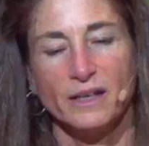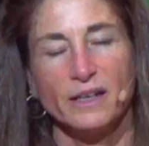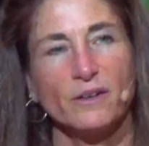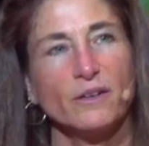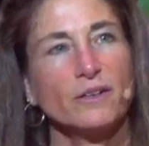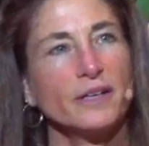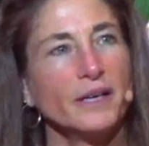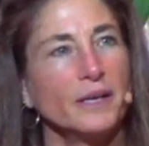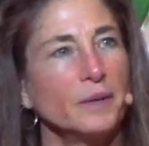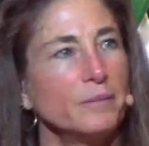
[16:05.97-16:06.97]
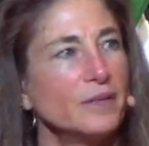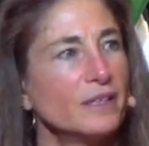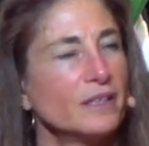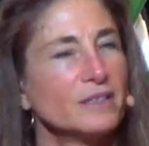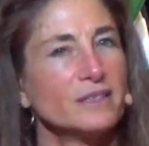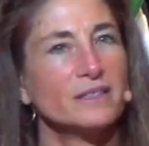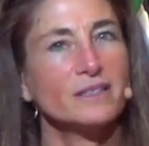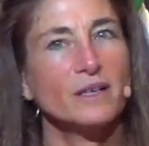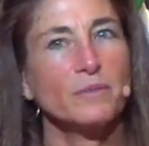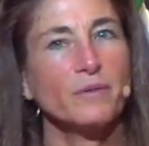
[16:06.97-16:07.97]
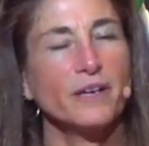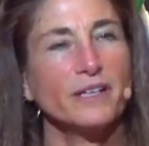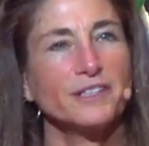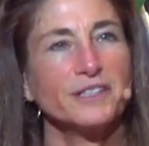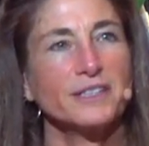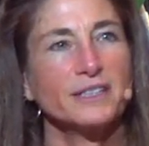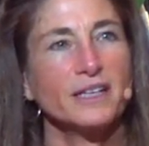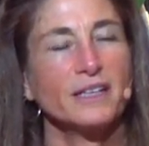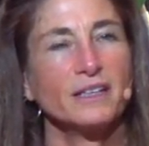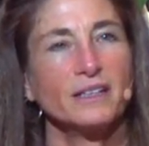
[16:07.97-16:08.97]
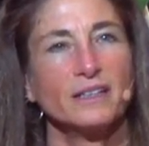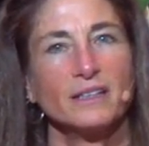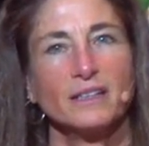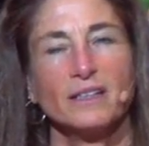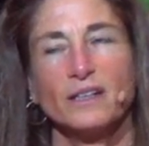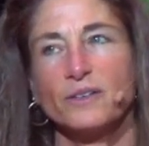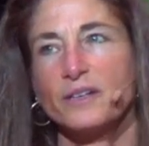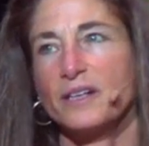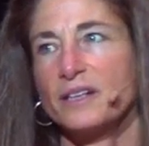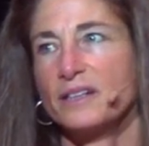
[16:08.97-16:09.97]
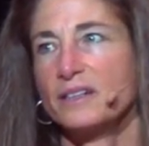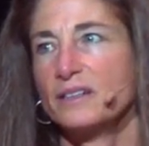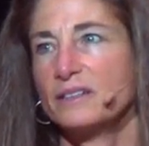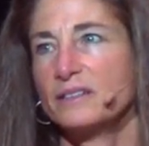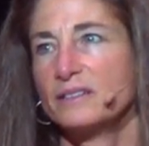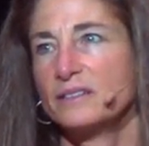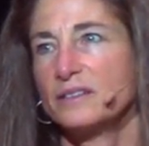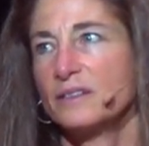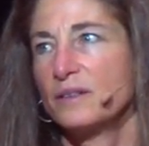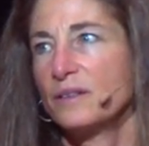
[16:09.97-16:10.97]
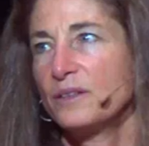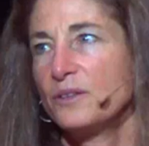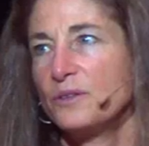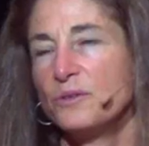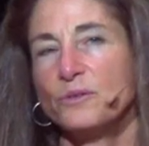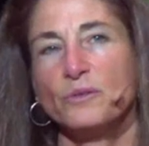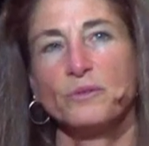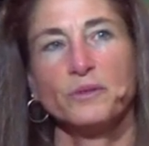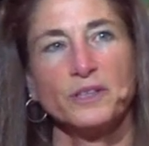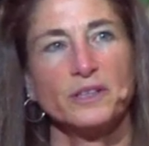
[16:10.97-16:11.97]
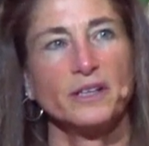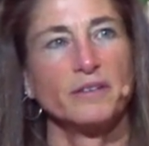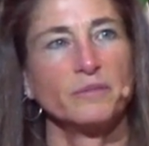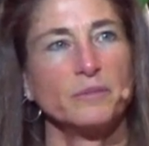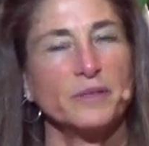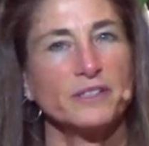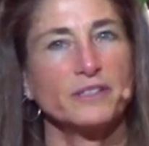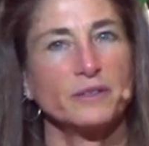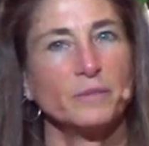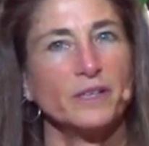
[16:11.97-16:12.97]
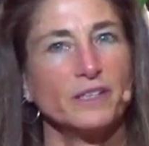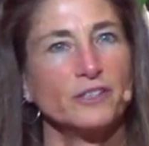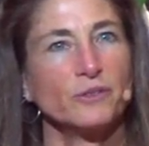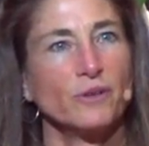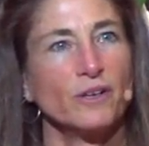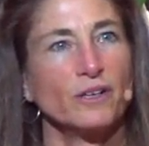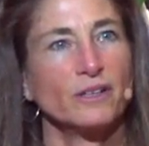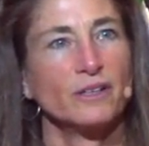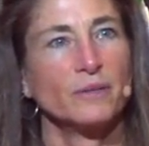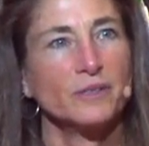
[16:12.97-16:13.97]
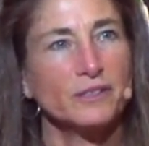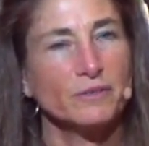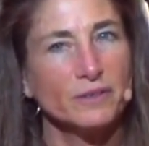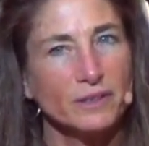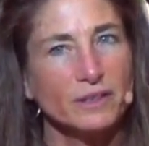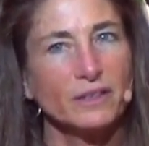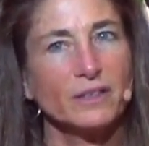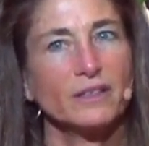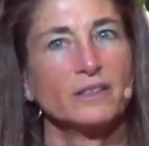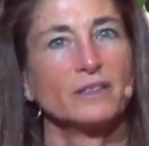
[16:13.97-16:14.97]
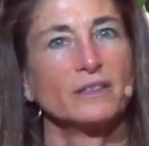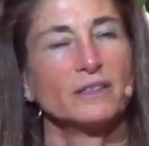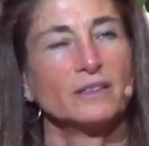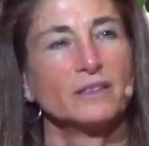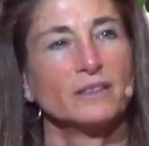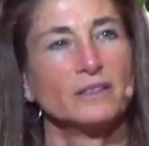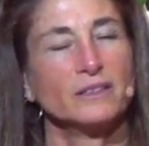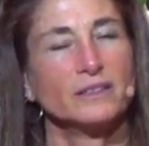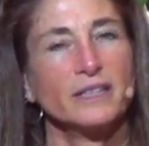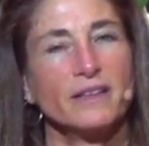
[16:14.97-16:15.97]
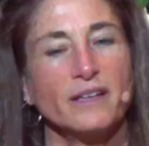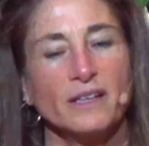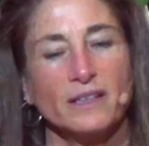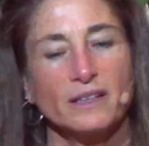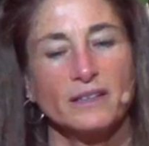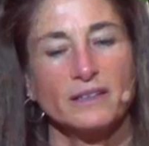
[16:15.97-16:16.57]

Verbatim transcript: And it all came because in some way she said, okay, you really have permission to be as you are. I mean, she really said that.